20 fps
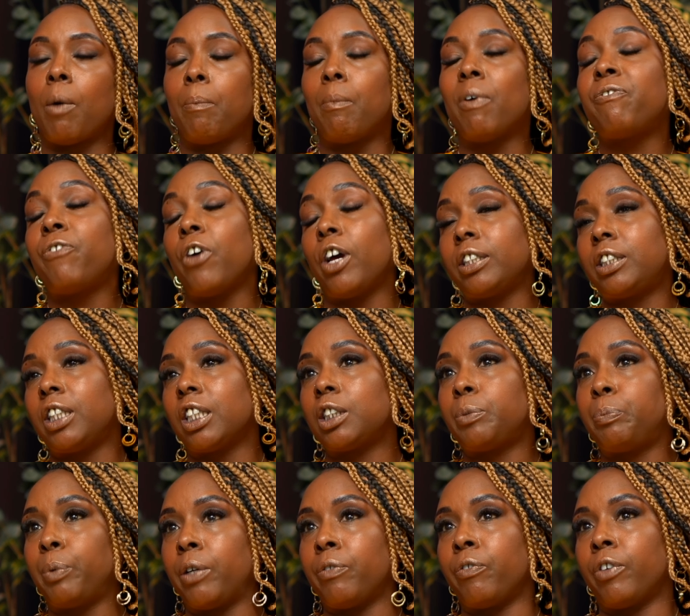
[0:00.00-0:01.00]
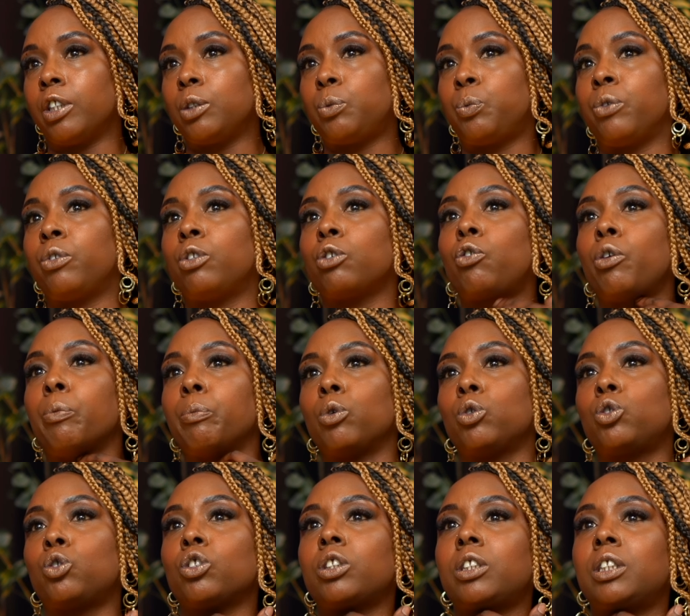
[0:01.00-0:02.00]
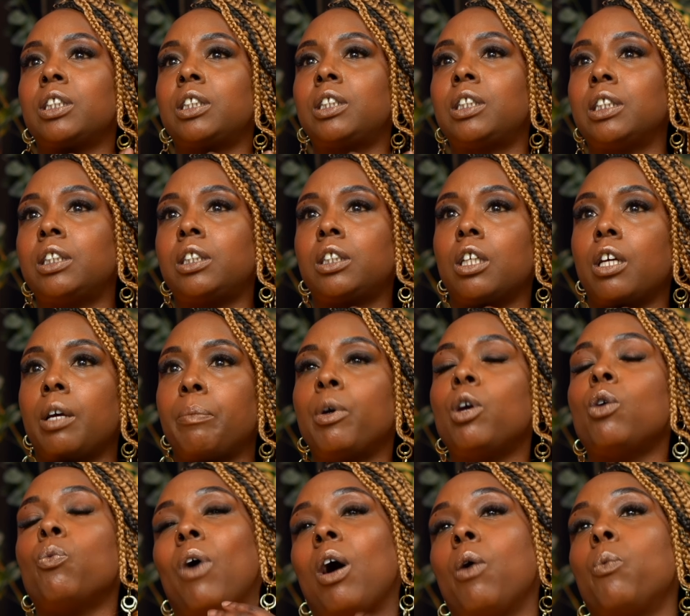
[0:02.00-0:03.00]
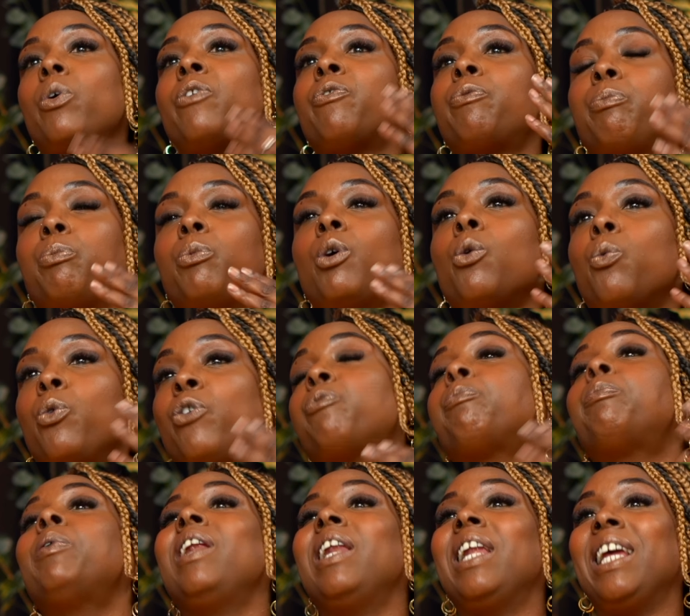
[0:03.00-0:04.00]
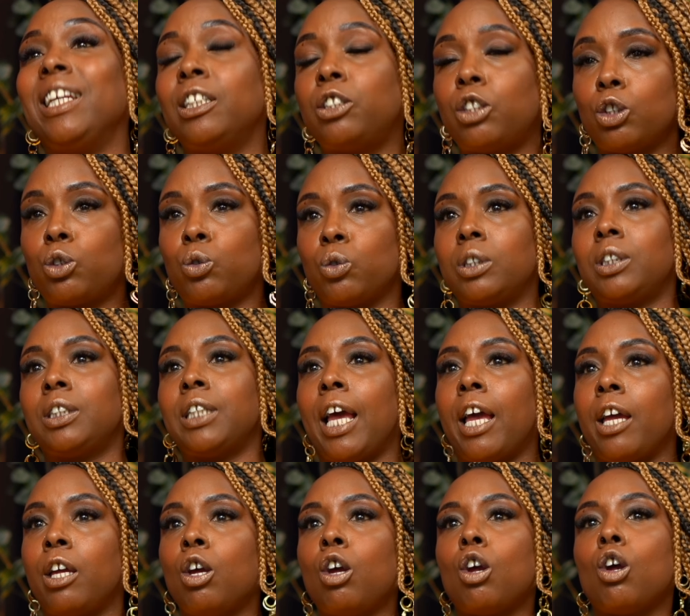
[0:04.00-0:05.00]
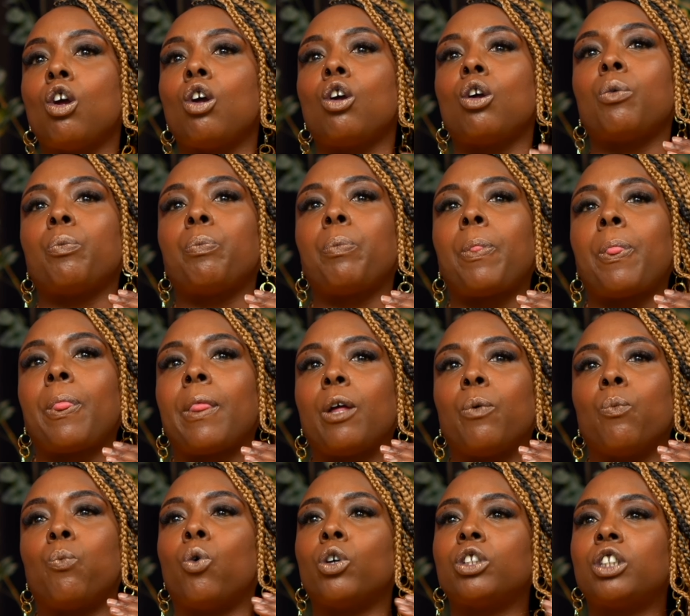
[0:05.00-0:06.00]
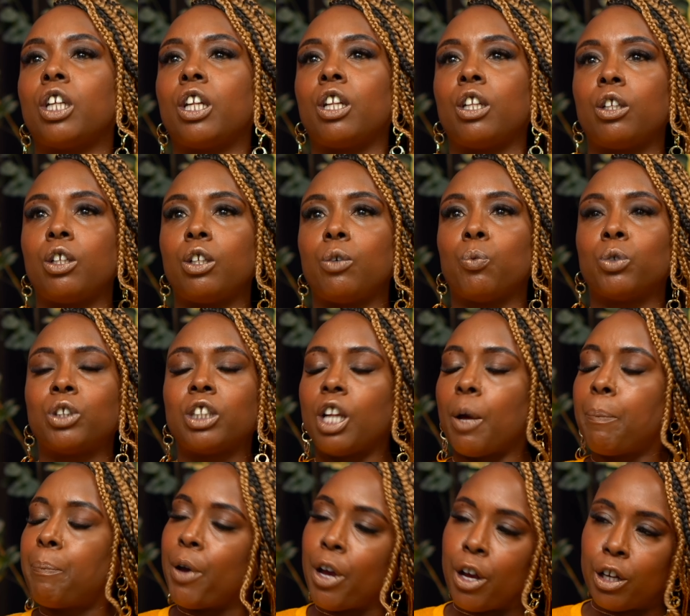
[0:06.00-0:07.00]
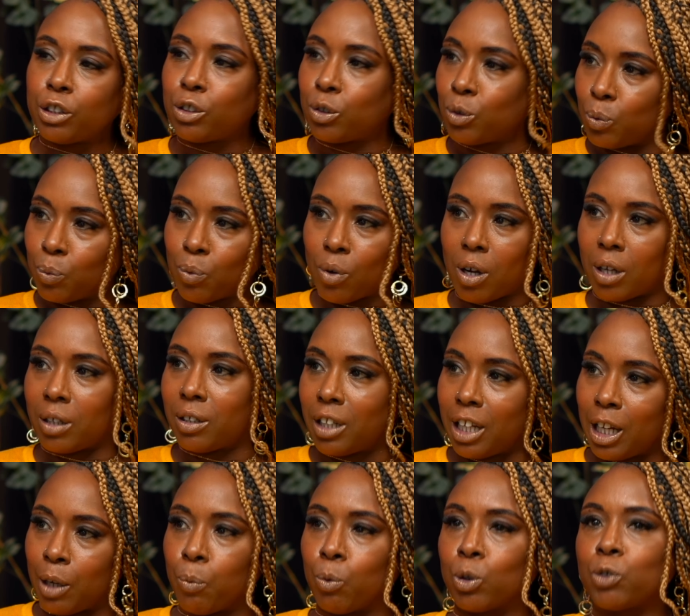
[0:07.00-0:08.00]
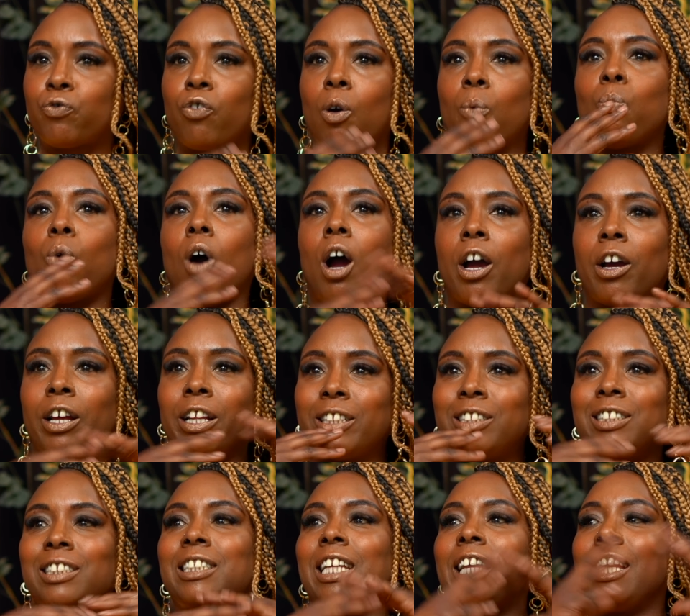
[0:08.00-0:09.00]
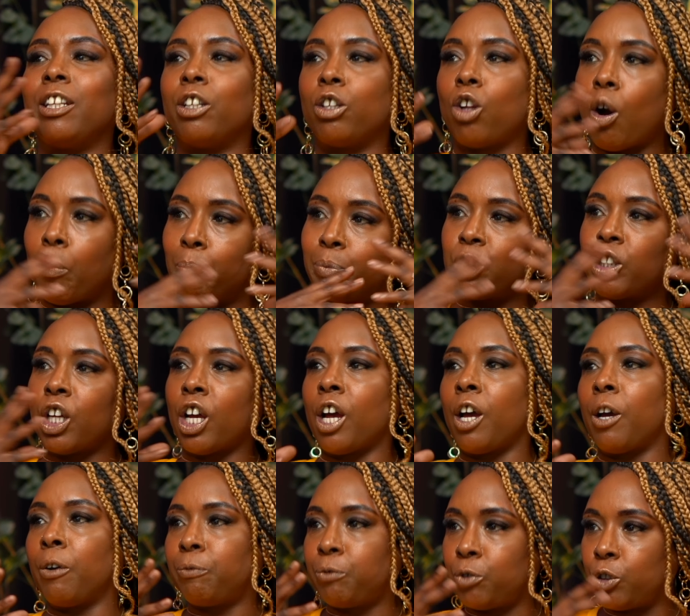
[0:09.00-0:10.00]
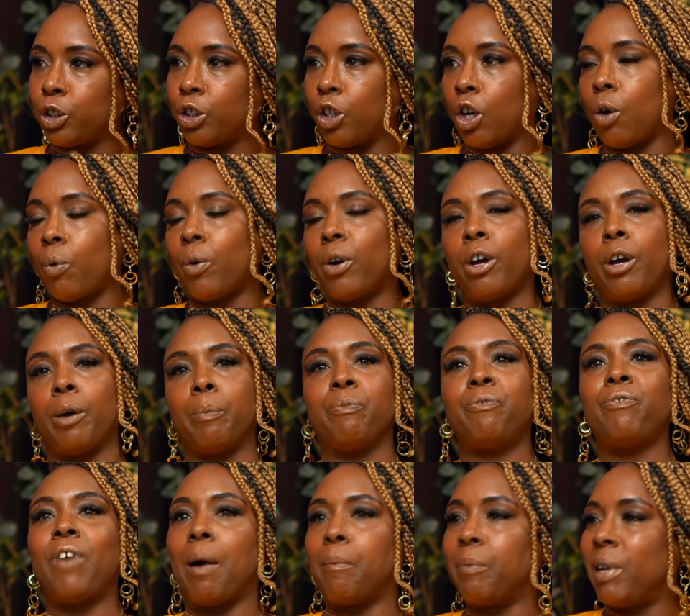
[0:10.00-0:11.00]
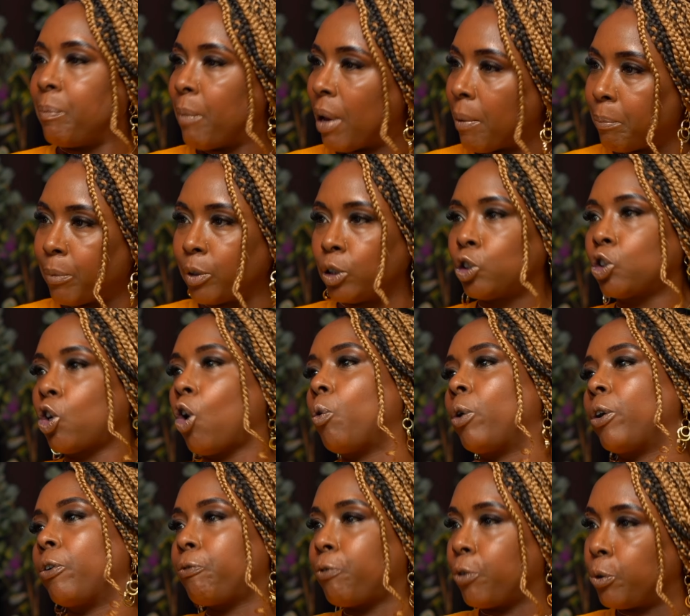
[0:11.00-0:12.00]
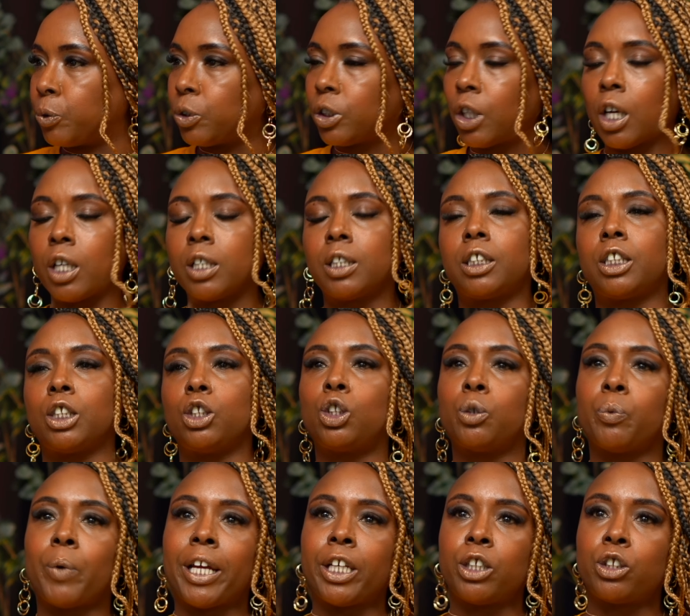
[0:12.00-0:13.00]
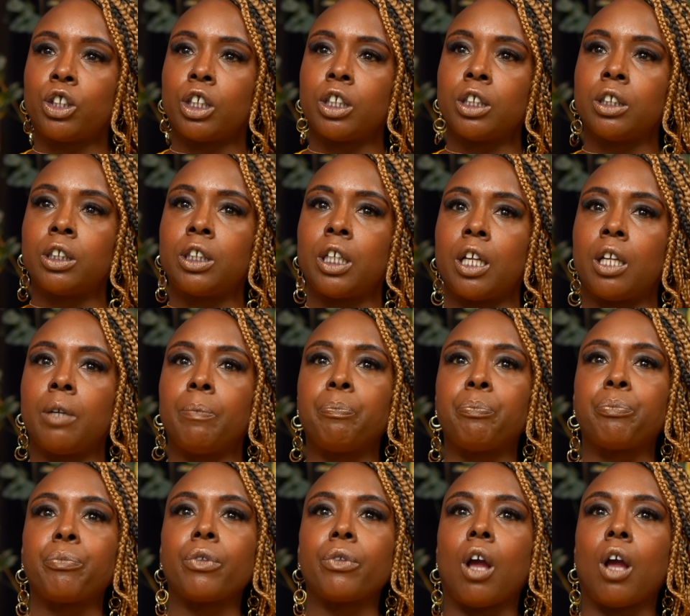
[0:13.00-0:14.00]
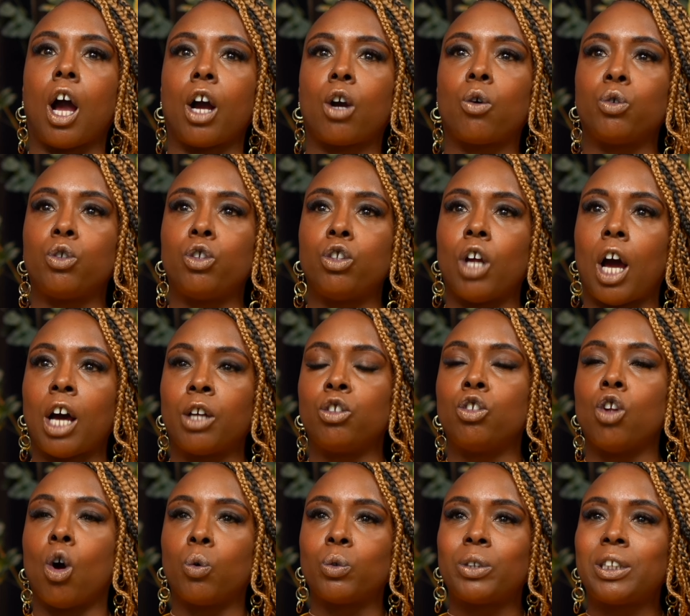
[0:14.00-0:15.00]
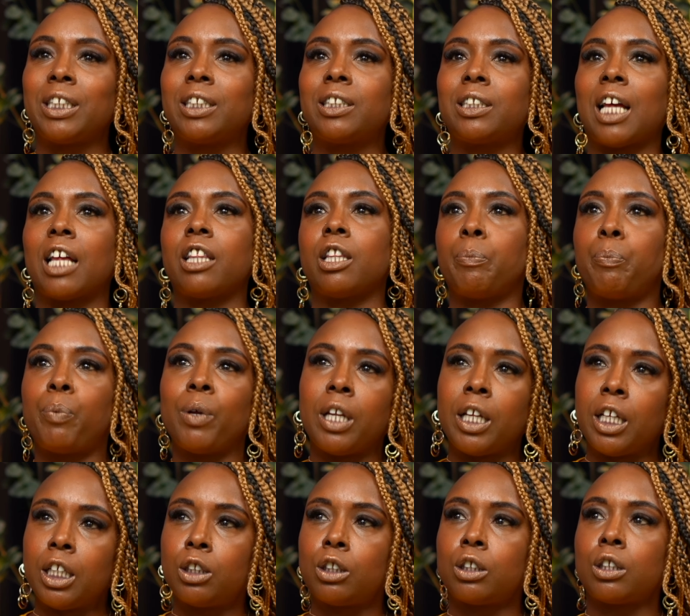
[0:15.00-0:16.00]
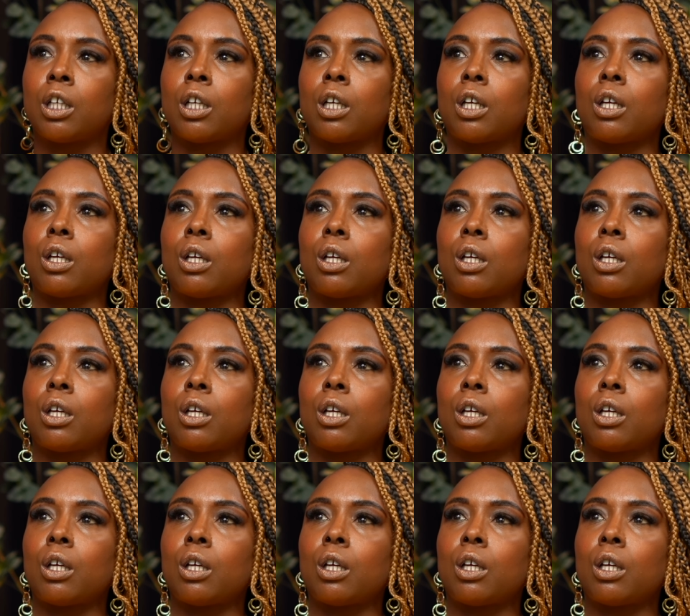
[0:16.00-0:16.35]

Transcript: right my first experience with the criminal justice system well with with police i should say okay wasn't wasn't a personal one. It okay. was from what I had seen and observed. Right. You know, um, family members going yeah. through certain situations yeah. and I could I'd noticed that the police